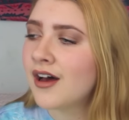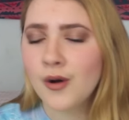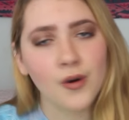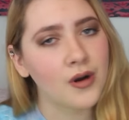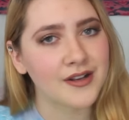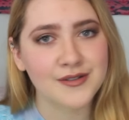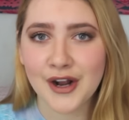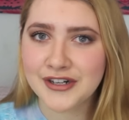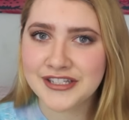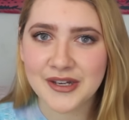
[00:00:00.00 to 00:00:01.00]
whew, it was
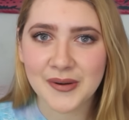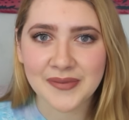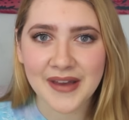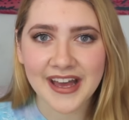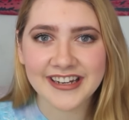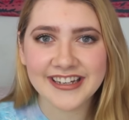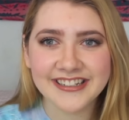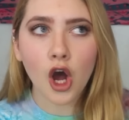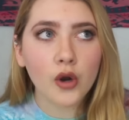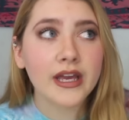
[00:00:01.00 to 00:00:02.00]
hard to deal with, man.
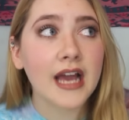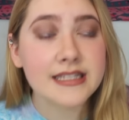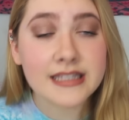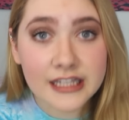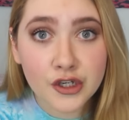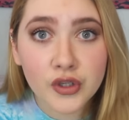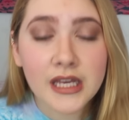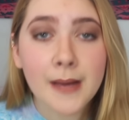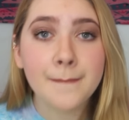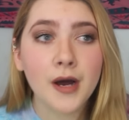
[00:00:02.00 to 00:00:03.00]
Okay guys, literally,